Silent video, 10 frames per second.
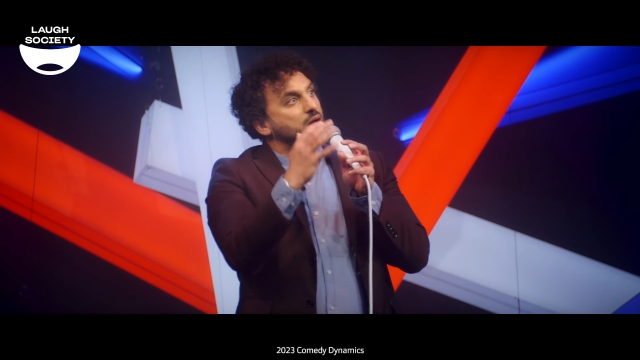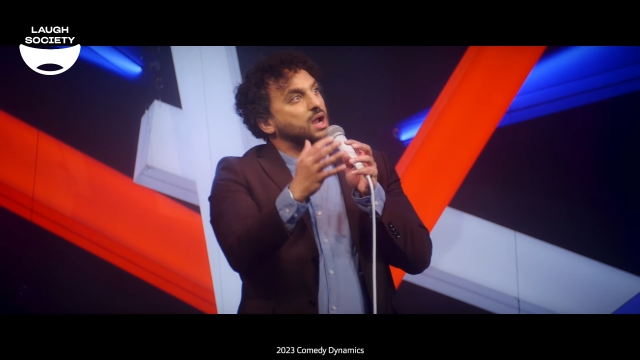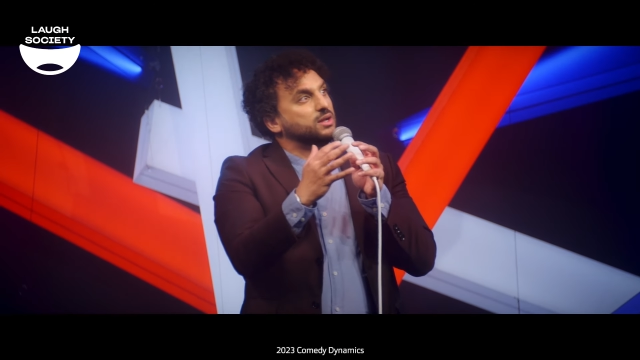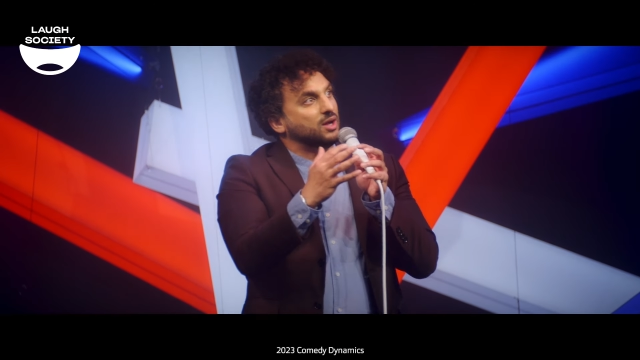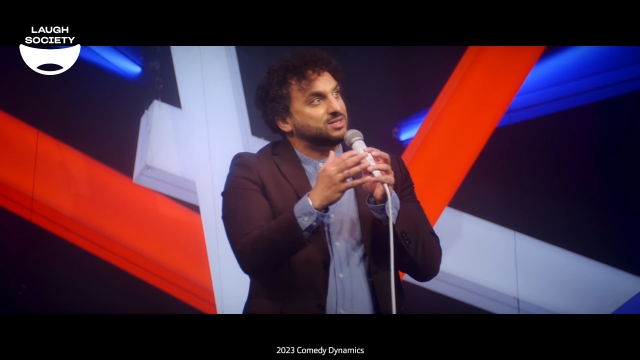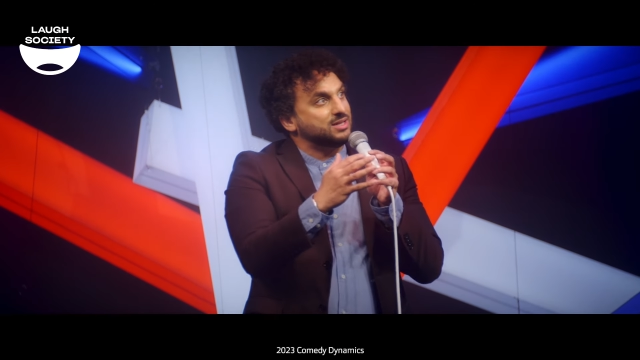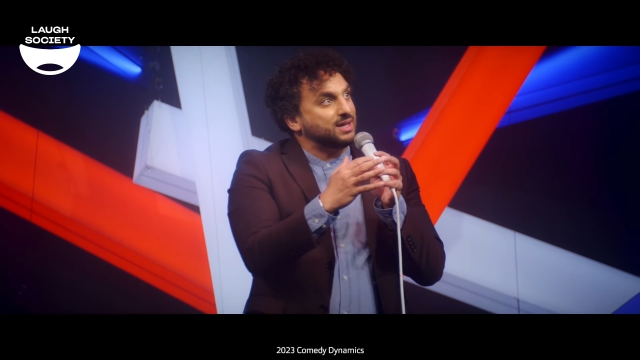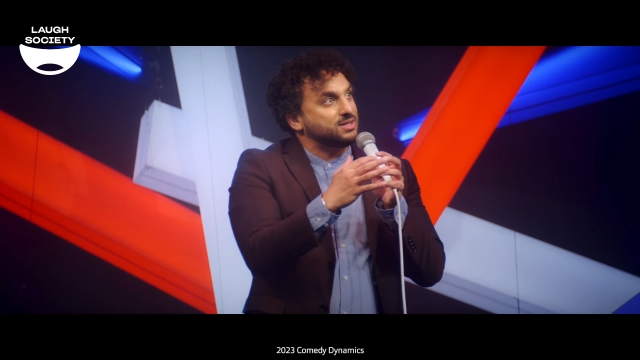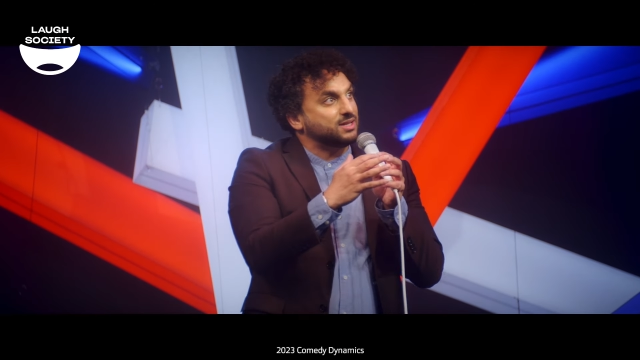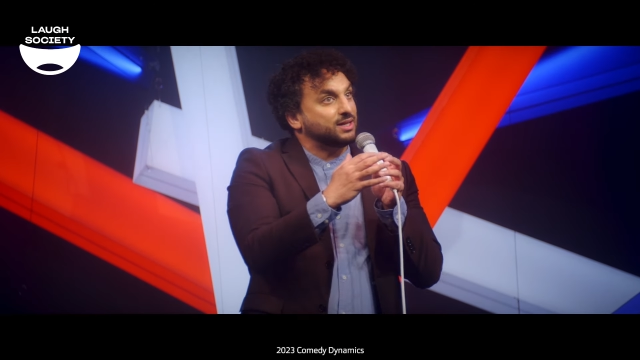early
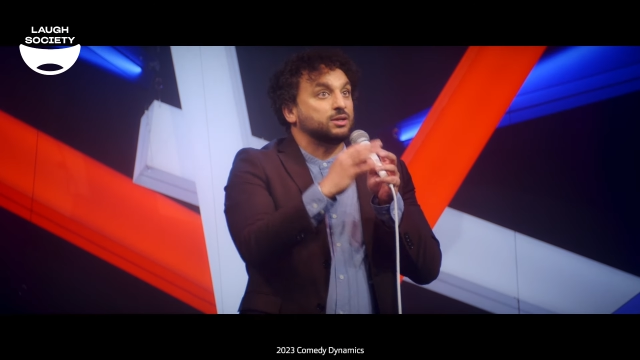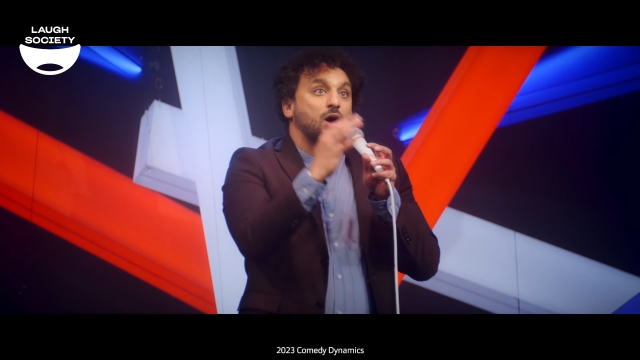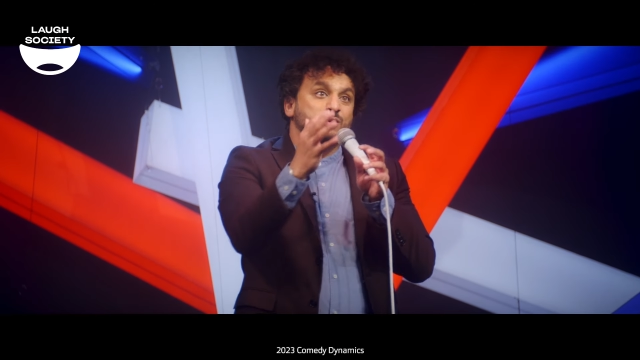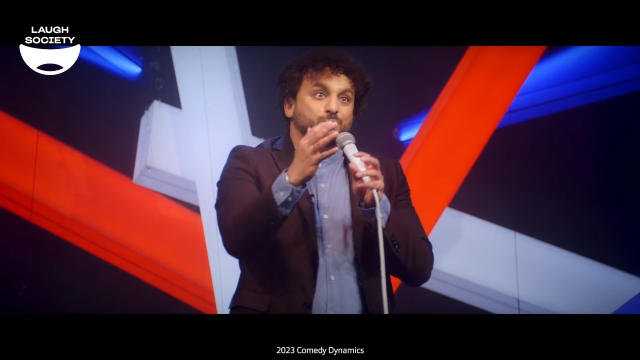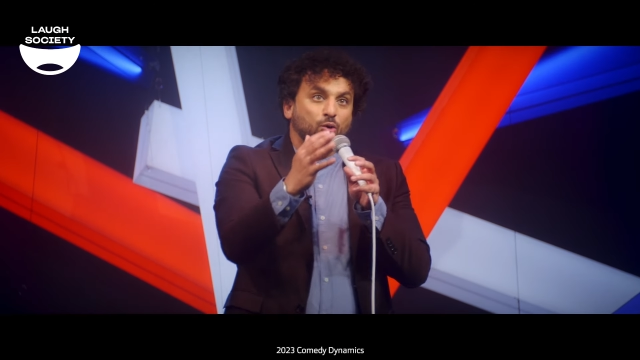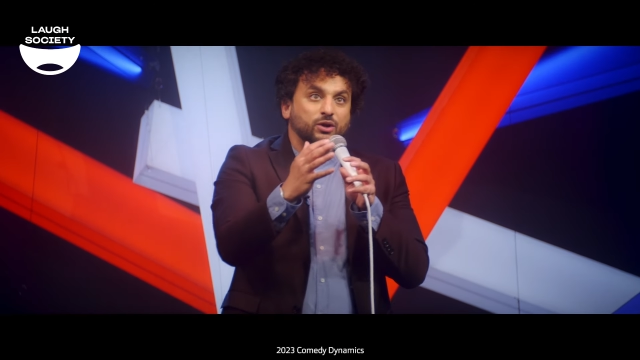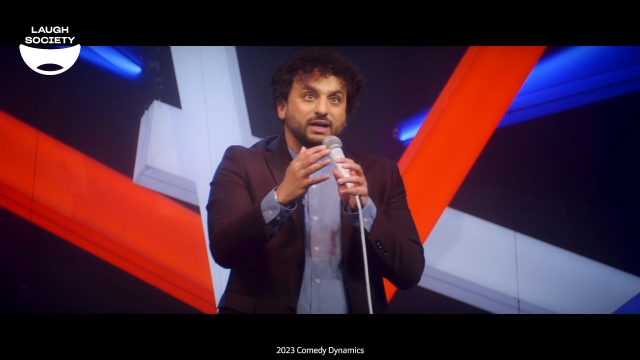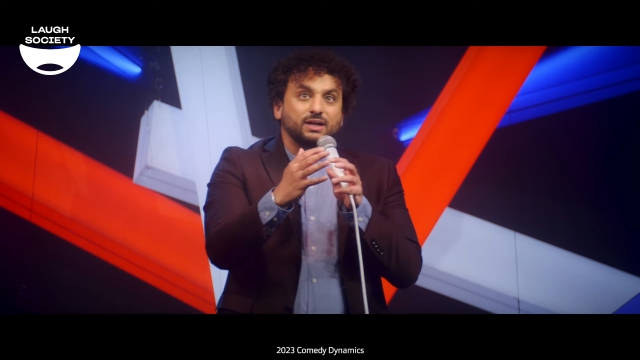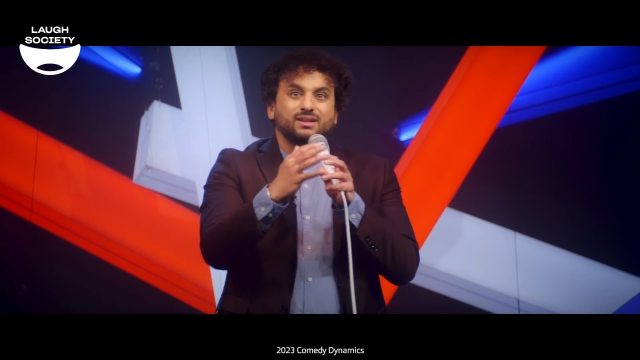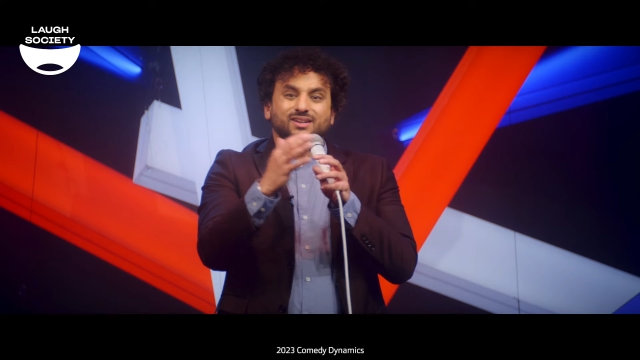1980s in England. I was born in
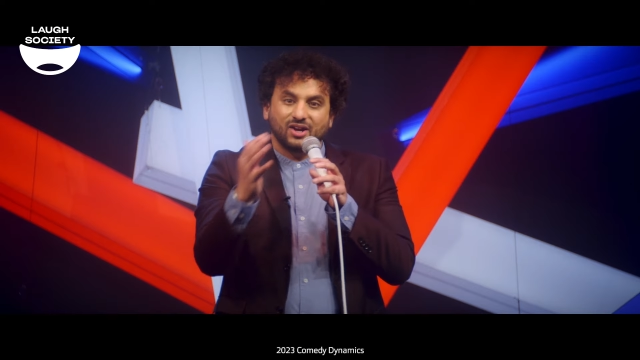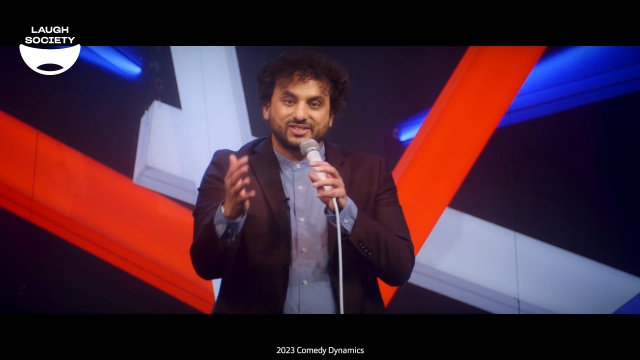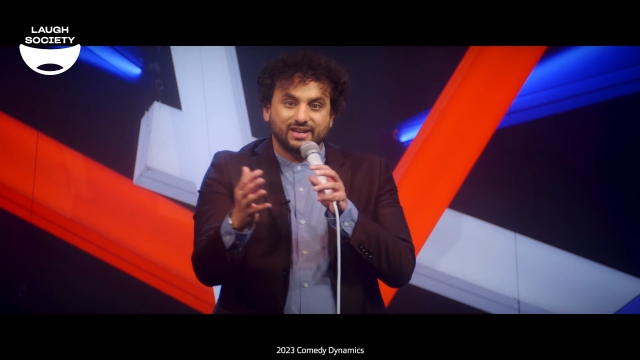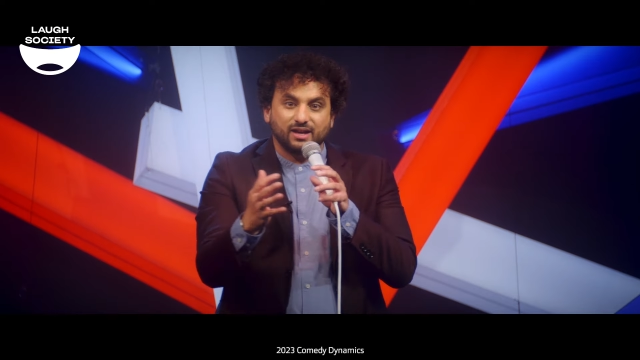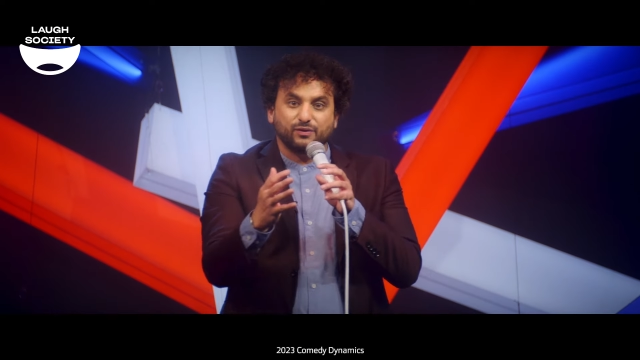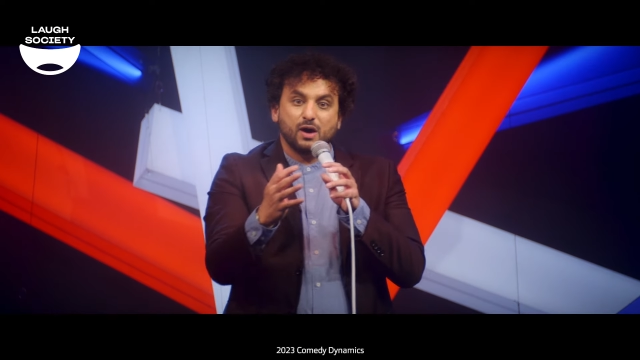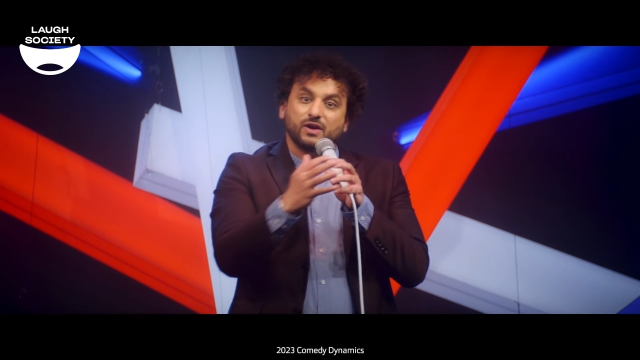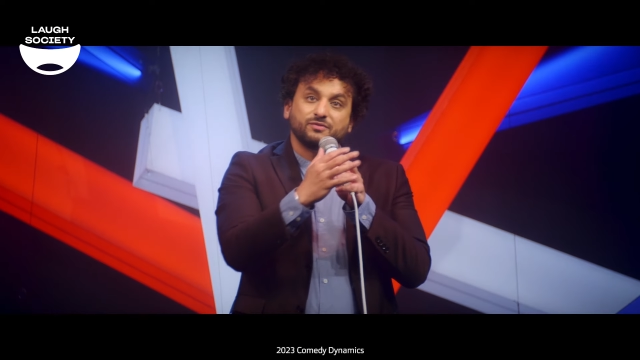England in 1985.